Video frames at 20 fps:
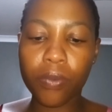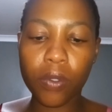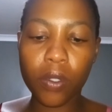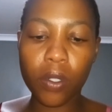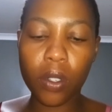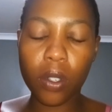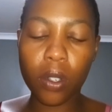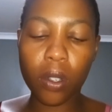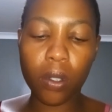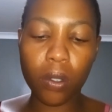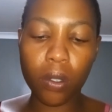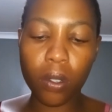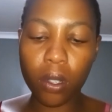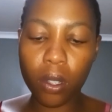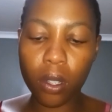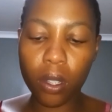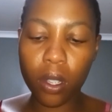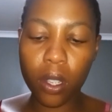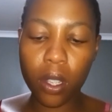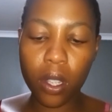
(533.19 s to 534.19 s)
You know,
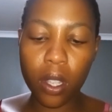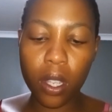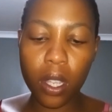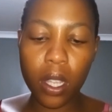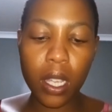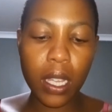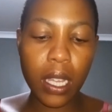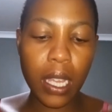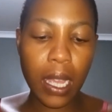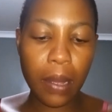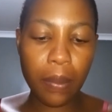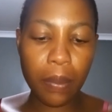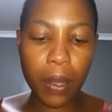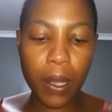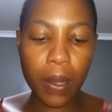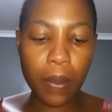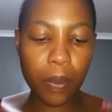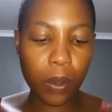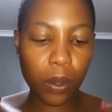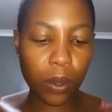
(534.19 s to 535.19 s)
I'm
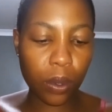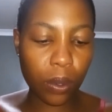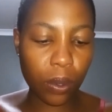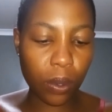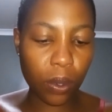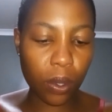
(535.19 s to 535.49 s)
able to.